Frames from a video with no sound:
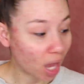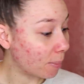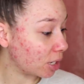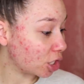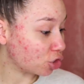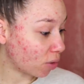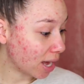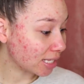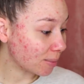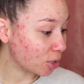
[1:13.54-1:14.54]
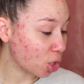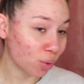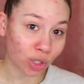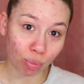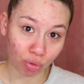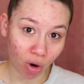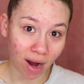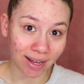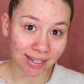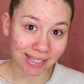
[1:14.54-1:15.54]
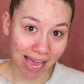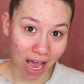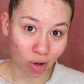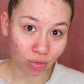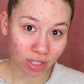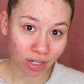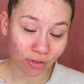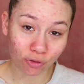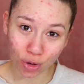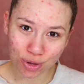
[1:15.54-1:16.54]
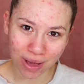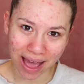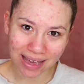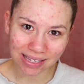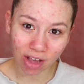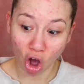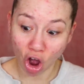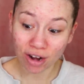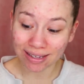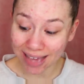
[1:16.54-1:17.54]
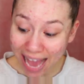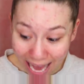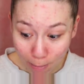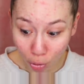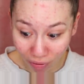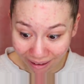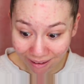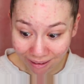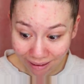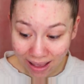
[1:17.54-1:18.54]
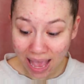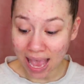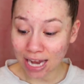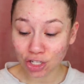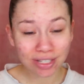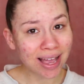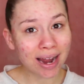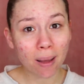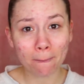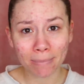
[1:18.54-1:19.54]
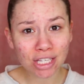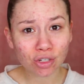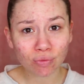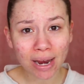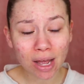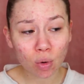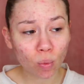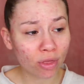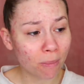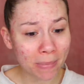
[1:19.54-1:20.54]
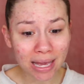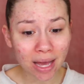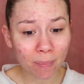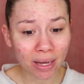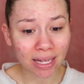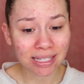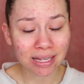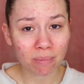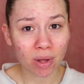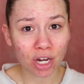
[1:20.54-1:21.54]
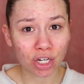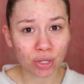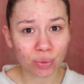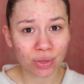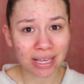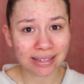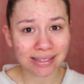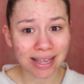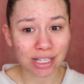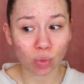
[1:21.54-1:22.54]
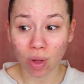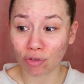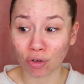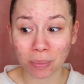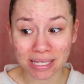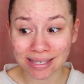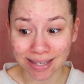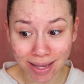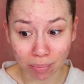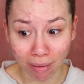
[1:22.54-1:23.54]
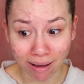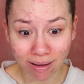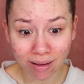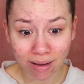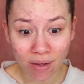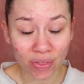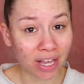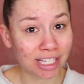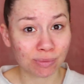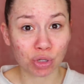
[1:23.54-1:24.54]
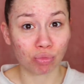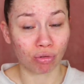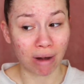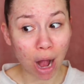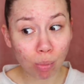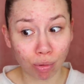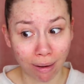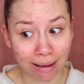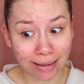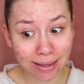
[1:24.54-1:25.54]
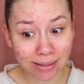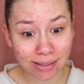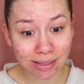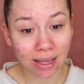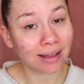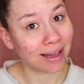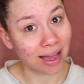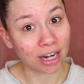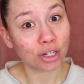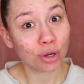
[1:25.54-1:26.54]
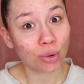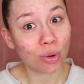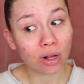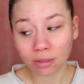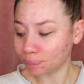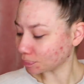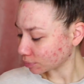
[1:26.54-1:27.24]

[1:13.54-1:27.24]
I'm going to try some of those products out for you guys on camera and just kind of mess around with makeup. I got some new things as well from Sigma. They got some new brow products. Kind of cool.